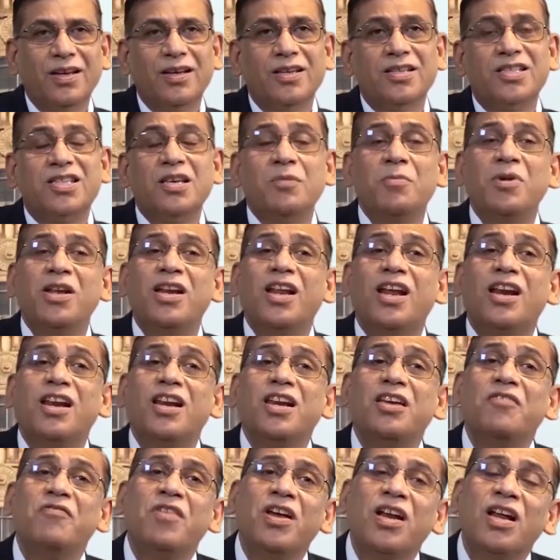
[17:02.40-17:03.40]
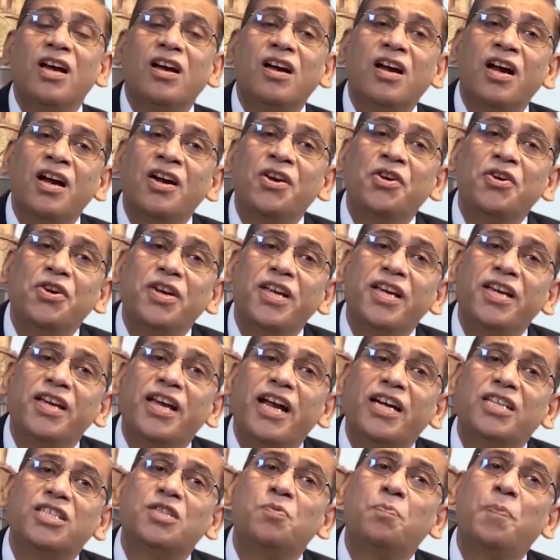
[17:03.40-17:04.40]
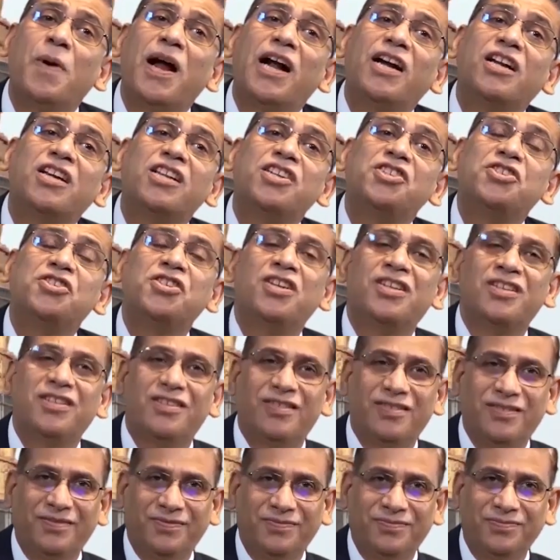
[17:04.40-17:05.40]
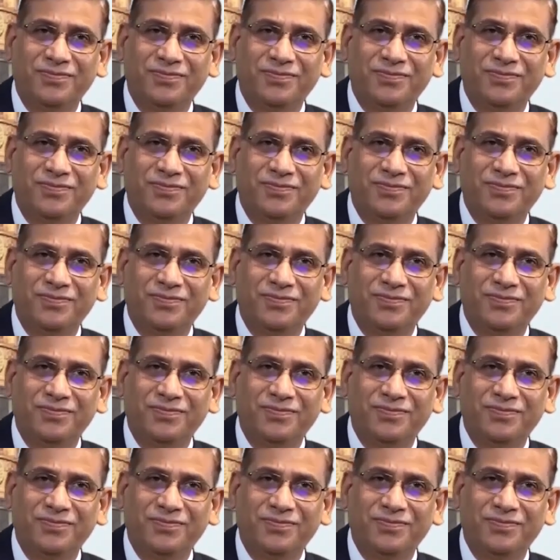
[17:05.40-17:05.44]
Similarly, when a country gets partitioned,